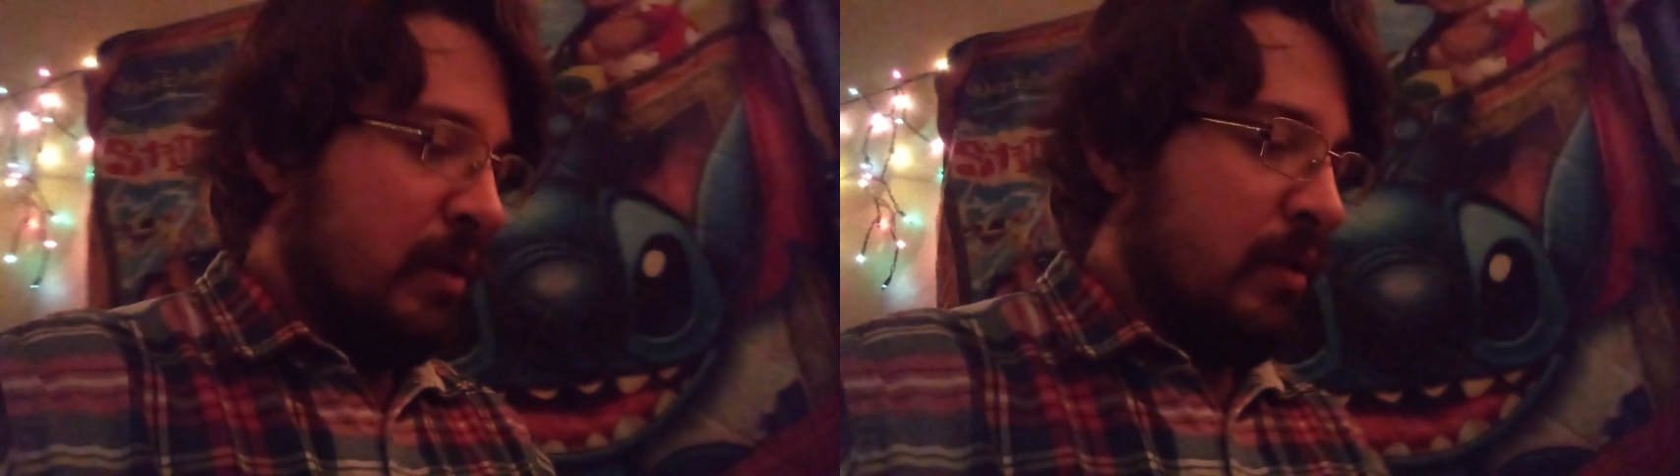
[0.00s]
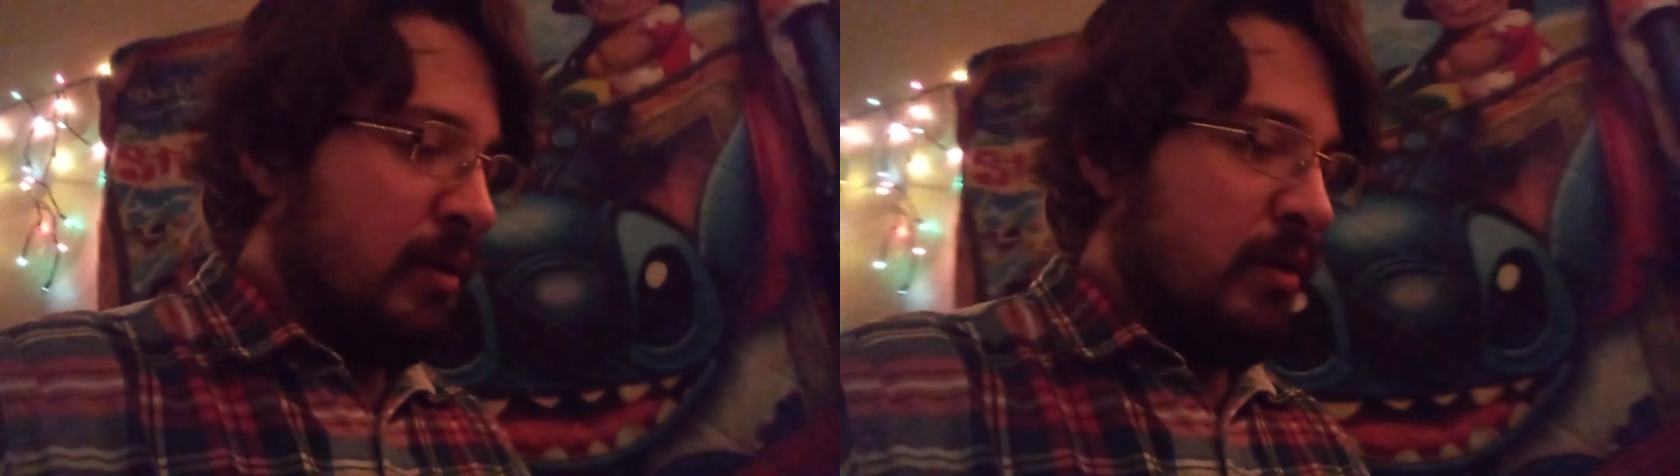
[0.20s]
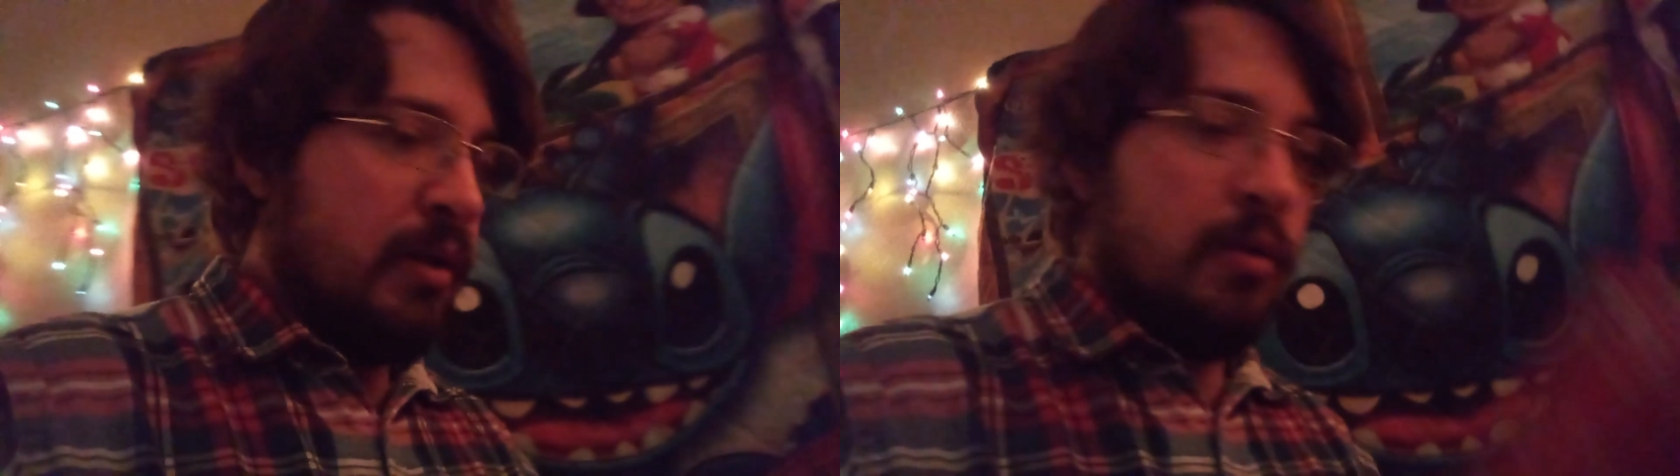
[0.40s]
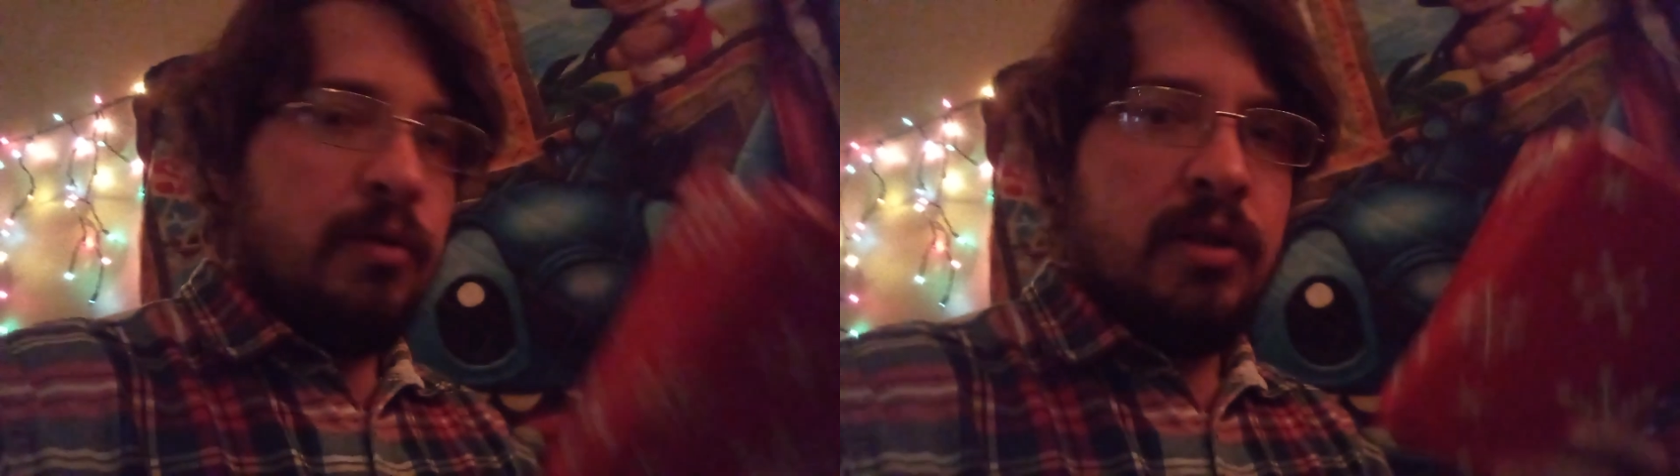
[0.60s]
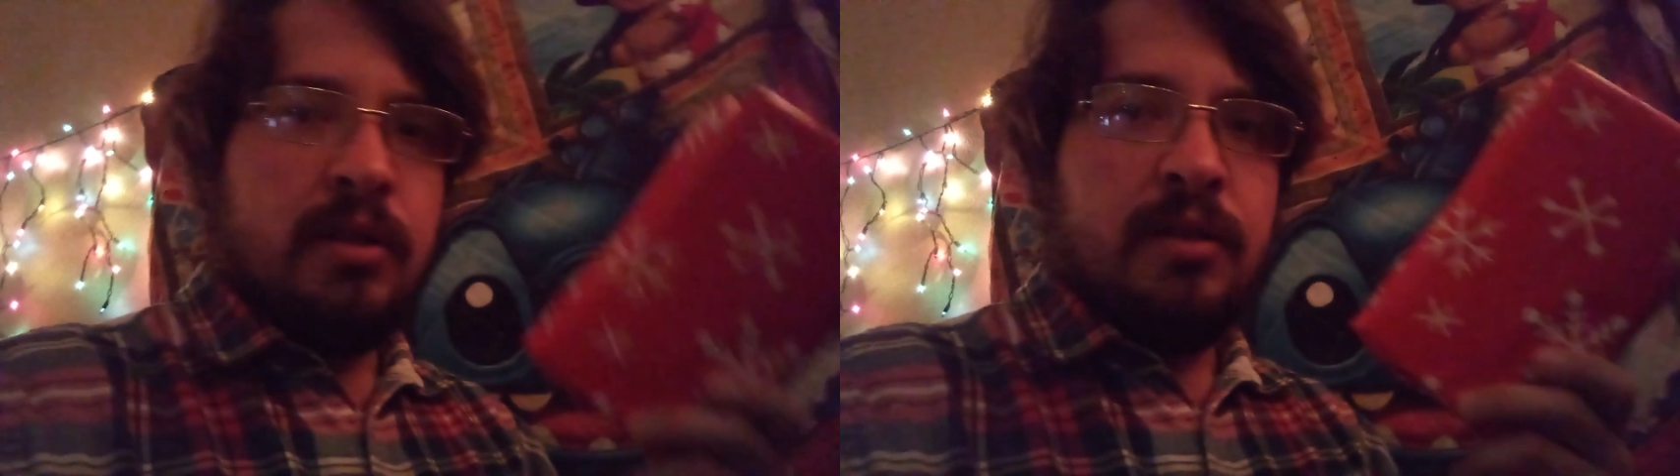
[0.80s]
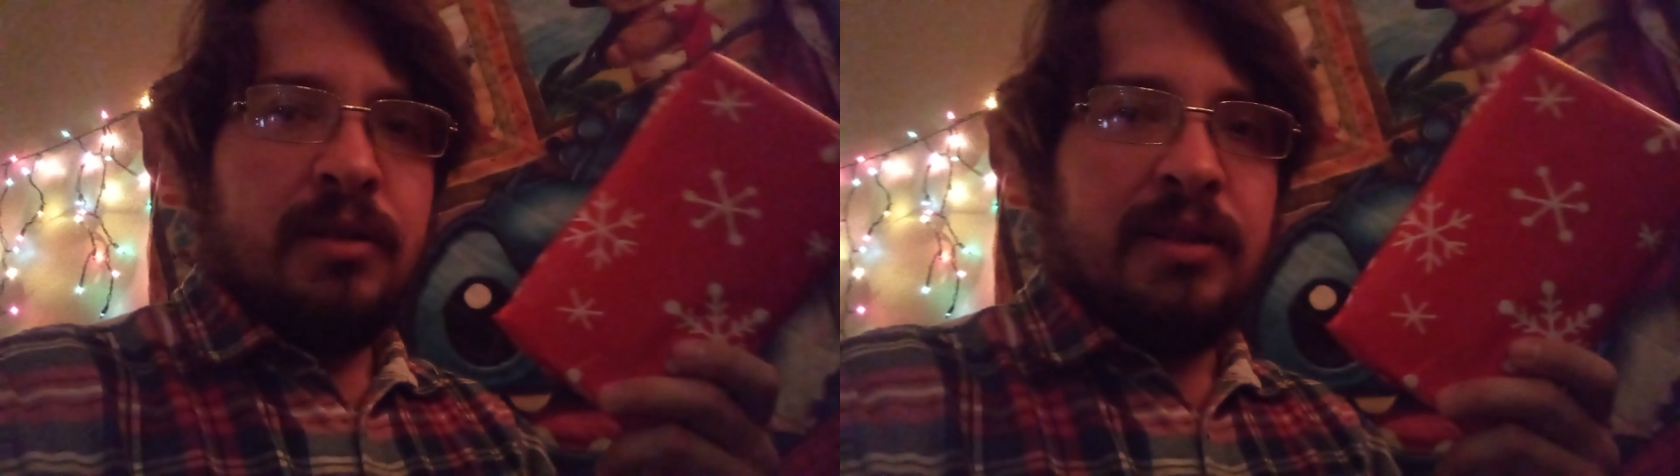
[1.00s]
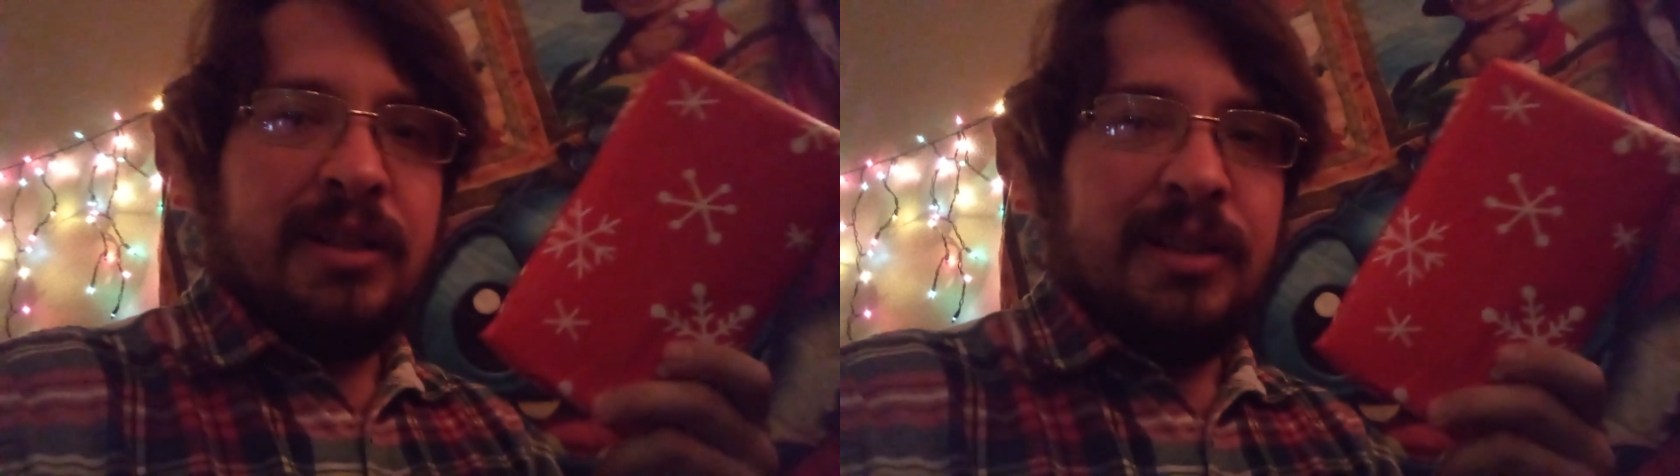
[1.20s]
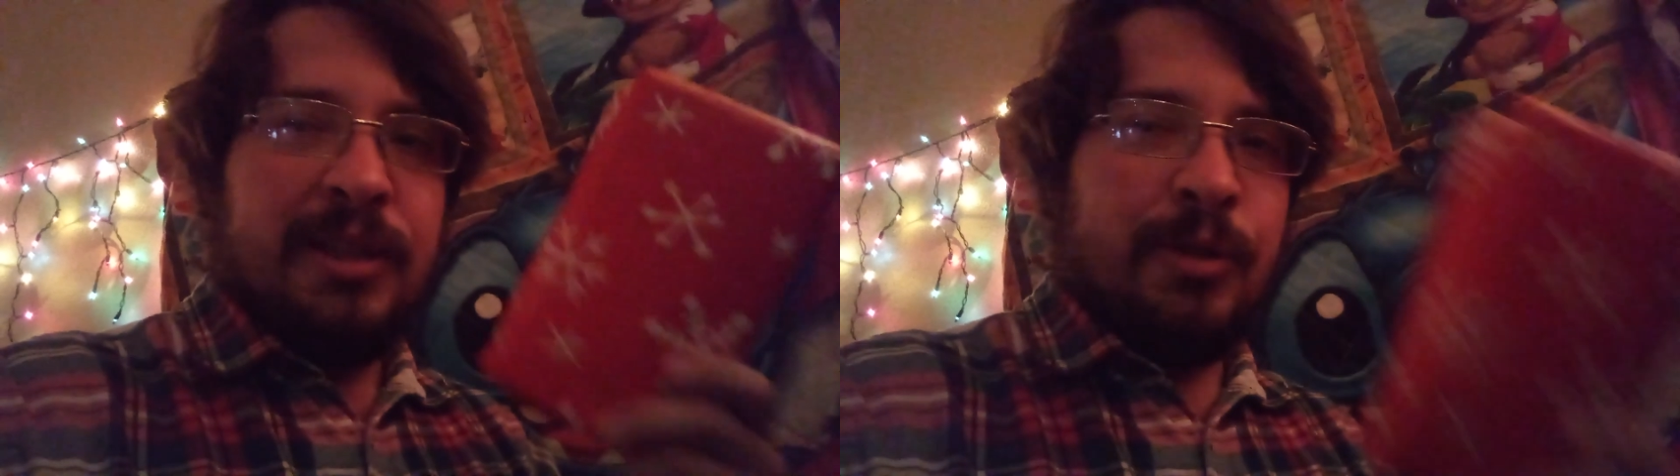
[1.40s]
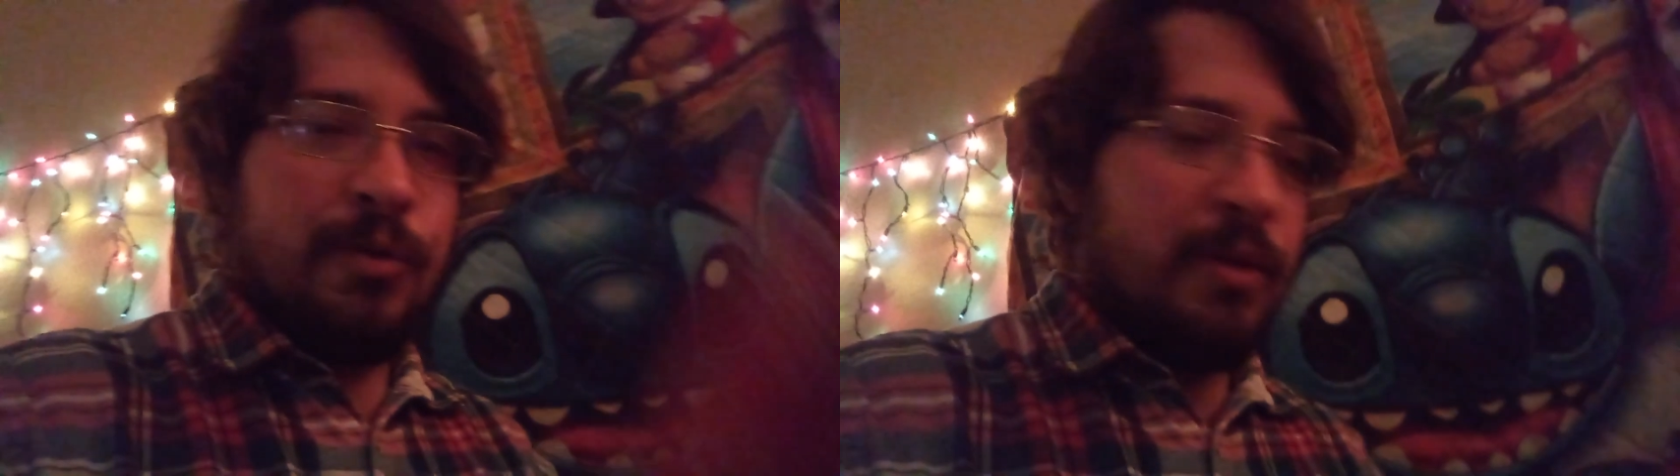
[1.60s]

And a little little